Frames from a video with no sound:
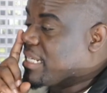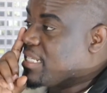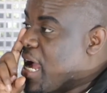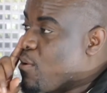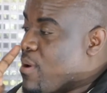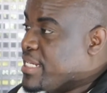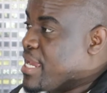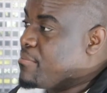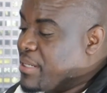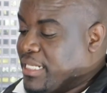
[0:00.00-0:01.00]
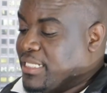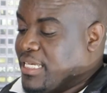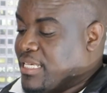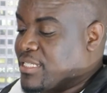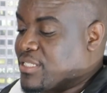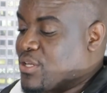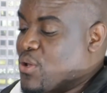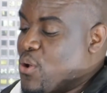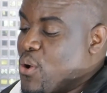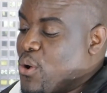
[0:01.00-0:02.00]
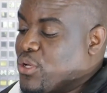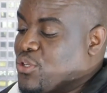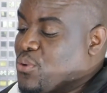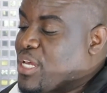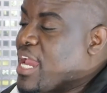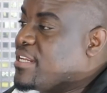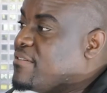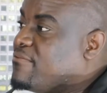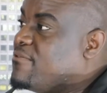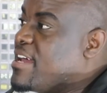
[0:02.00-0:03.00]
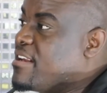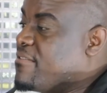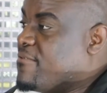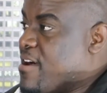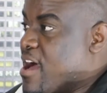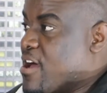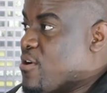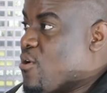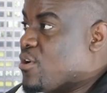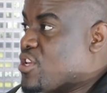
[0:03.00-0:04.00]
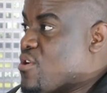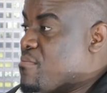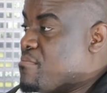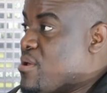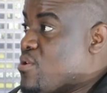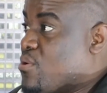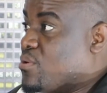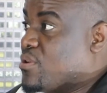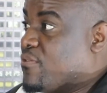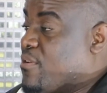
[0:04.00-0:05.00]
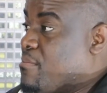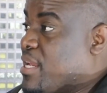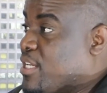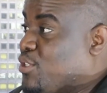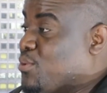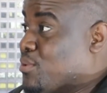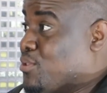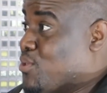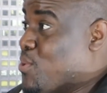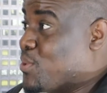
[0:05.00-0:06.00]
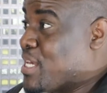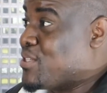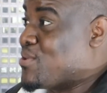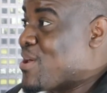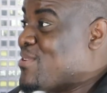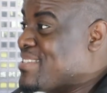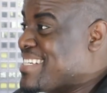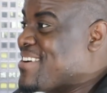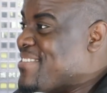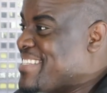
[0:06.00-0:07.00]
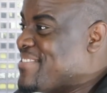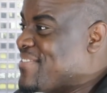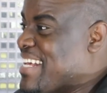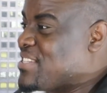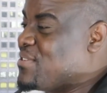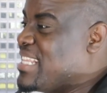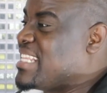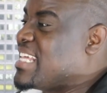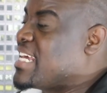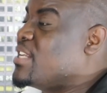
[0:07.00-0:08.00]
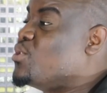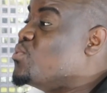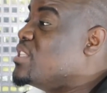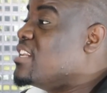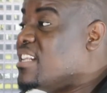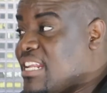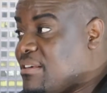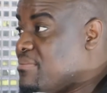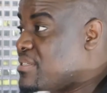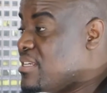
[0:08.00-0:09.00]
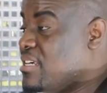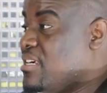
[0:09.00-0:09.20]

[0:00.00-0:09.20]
But now what happened is you can verify, or your family should know that you are using our SIM card, so that they can do the claims.